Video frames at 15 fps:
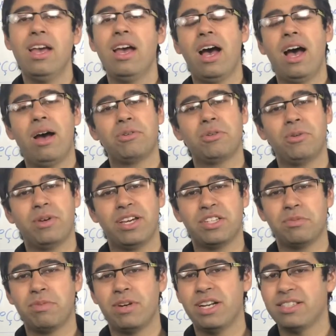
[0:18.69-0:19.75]
how to
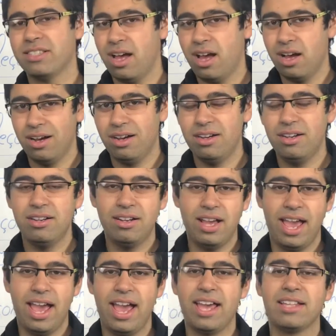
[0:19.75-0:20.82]
express a
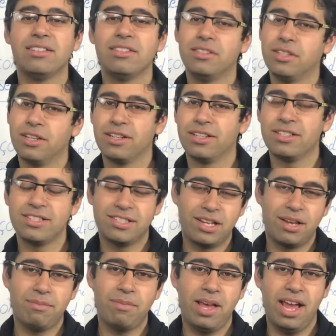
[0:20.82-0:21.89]
and the,
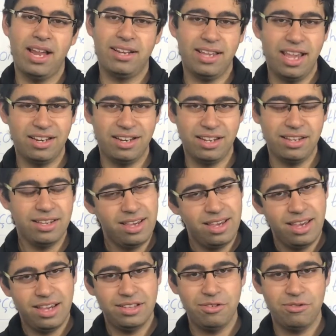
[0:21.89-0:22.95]
some and any
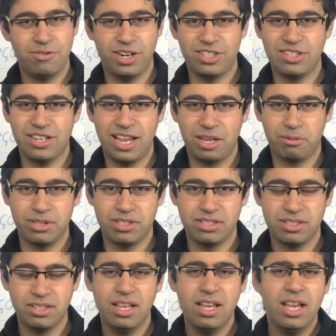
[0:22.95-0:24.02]
in the French
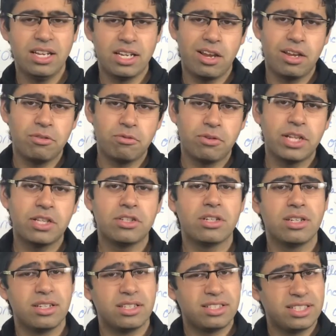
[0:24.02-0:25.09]
language. Now in French
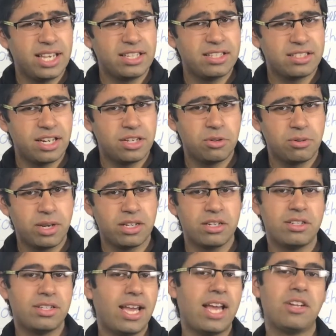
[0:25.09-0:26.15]
things tend to get a
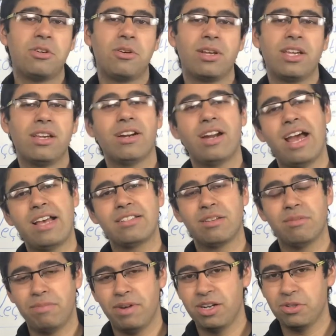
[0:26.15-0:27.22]
tad trickier as
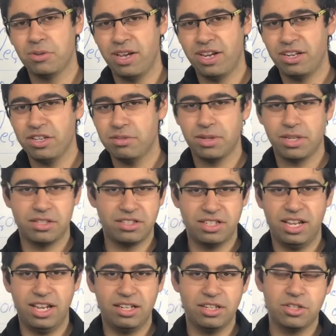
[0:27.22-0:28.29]
compared to English, because in
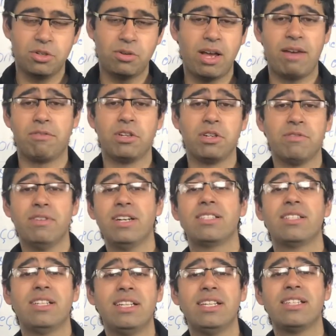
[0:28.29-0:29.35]
English you have
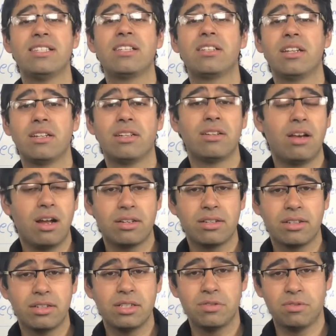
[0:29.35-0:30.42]
universally designated
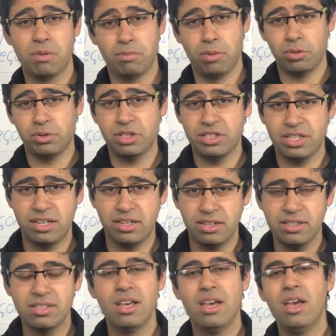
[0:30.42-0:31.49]
articles for both the
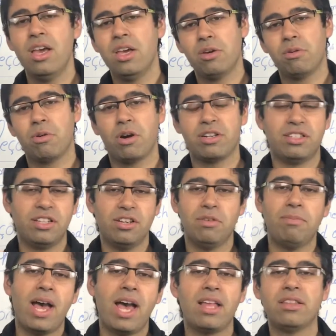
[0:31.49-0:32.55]
genders. You've got the
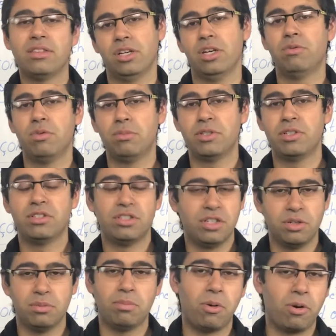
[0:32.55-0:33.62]
man, the woman,
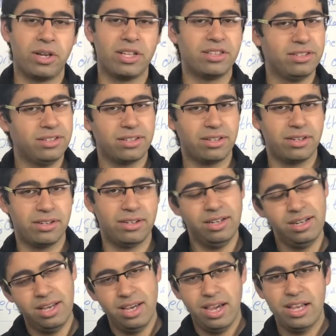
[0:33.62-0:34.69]
the boy, the girl,
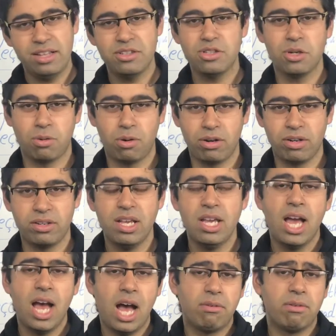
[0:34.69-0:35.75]
and so on.
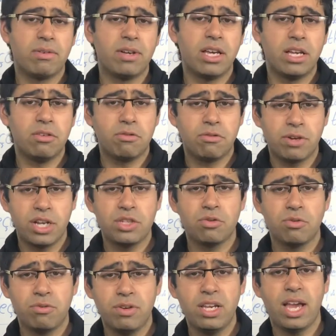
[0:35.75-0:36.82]
However, in French
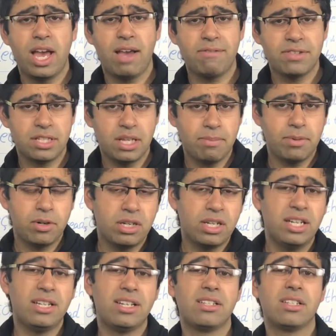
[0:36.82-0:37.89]
we have
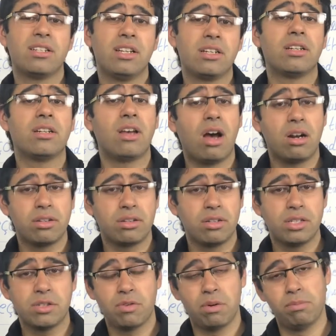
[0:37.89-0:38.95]
separately designated
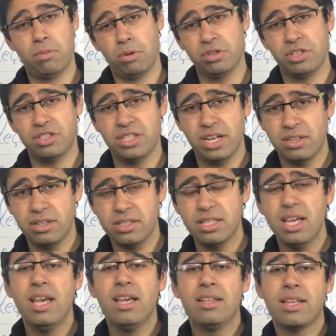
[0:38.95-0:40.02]
articles for both the genders.
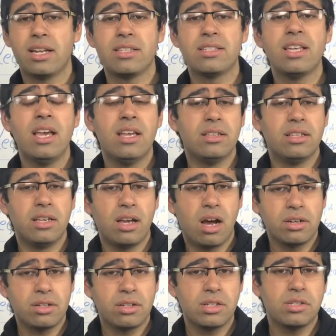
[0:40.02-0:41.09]
That is, the
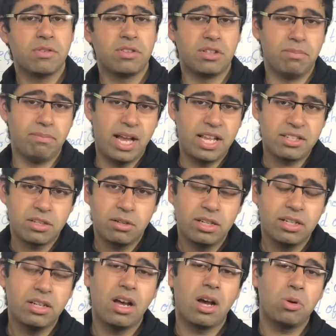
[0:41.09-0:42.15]
articles for the
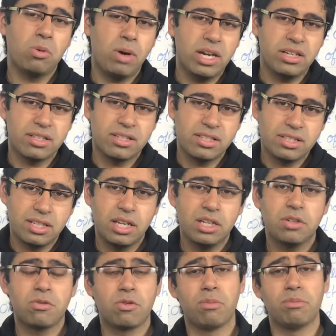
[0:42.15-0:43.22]
masculine are quite distinct
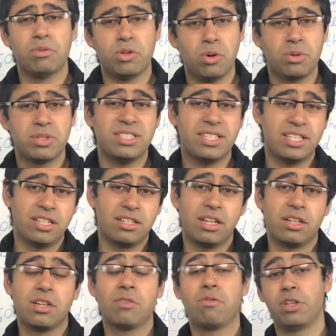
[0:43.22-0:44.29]
from those
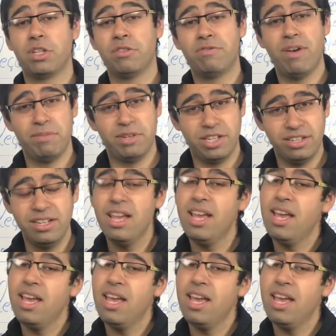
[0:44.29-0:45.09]
designated for the feminine,